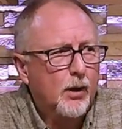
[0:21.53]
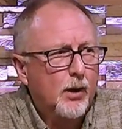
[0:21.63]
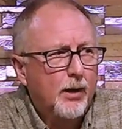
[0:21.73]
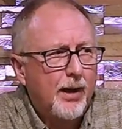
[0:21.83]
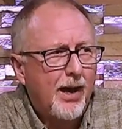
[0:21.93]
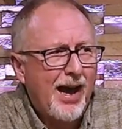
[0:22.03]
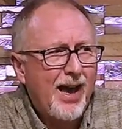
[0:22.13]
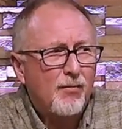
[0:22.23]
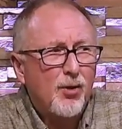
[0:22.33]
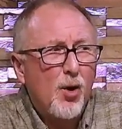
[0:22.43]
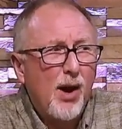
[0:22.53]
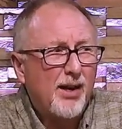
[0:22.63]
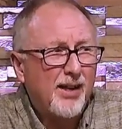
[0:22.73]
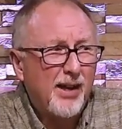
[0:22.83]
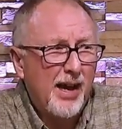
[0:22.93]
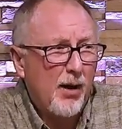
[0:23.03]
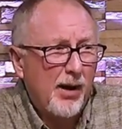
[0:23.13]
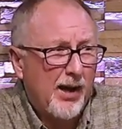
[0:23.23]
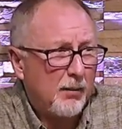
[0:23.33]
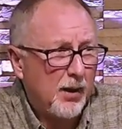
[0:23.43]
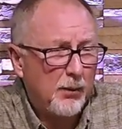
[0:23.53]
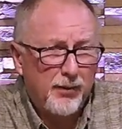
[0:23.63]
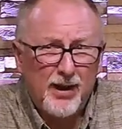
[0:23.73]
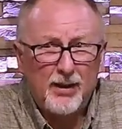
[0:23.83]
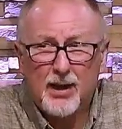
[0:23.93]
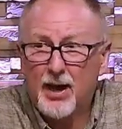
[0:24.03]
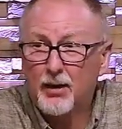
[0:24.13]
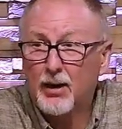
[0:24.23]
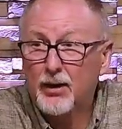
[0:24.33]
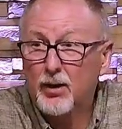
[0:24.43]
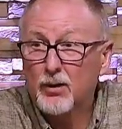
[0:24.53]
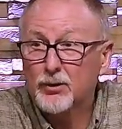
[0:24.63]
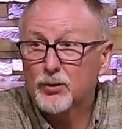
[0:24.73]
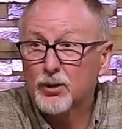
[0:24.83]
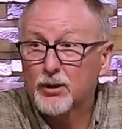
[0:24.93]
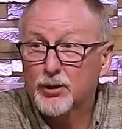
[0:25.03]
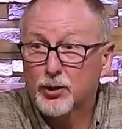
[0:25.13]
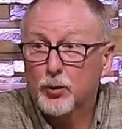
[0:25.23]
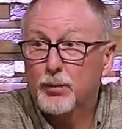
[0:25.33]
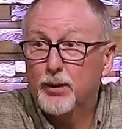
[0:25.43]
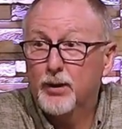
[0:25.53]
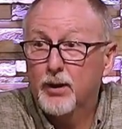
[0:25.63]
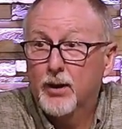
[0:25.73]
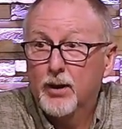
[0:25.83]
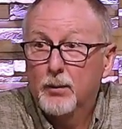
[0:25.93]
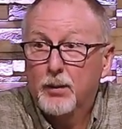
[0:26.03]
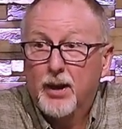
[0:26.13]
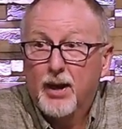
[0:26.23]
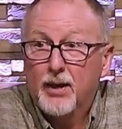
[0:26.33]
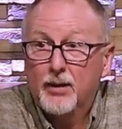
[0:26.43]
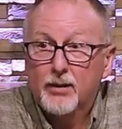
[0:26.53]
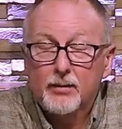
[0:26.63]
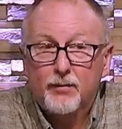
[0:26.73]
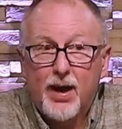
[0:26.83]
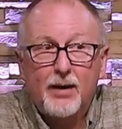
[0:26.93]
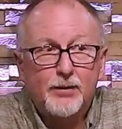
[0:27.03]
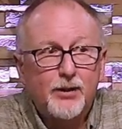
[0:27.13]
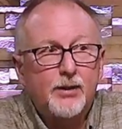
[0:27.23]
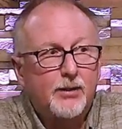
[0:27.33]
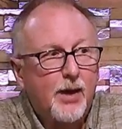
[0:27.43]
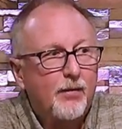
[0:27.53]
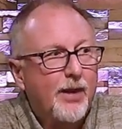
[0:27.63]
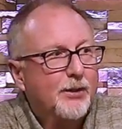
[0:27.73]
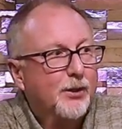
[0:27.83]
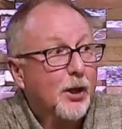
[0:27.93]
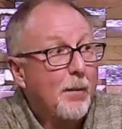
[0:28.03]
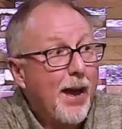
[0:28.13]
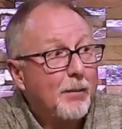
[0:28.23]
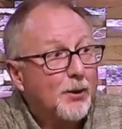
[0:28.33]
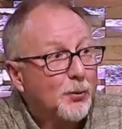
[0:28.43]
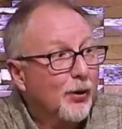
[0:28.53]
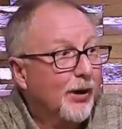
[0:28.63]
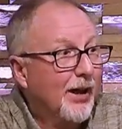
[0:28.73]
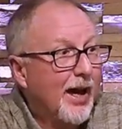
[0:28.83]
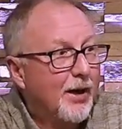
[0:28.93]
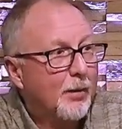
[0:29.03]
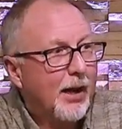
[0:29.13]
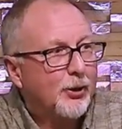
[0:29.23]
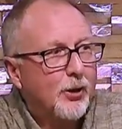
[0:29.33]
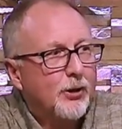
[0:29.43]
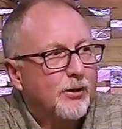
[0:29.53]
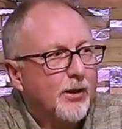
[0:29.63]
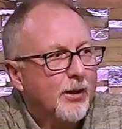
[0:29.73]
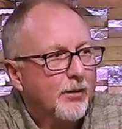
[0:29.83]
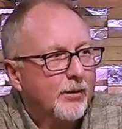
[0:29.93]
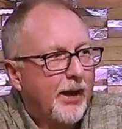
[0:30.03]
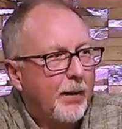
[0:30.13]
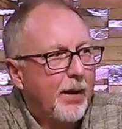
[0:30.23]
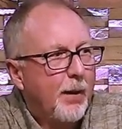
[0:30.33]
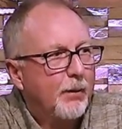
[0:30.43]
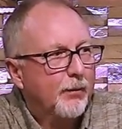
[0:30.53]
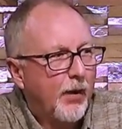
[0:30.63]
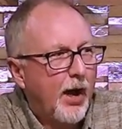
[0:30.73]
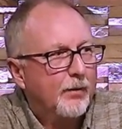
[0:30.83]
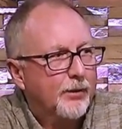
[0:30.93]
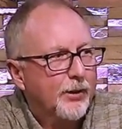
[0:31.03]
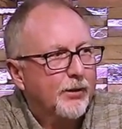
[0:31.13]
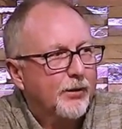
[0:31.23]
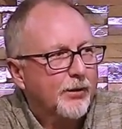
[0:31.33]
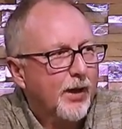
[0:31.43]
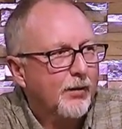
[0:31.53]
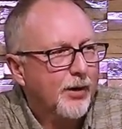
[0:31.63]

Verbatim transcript: Now, I have no idea how I came up with that title. I know it's really stupid, but five, six, seven. That's the commandments we're looking at. I should have just said commandment five, six, and seven.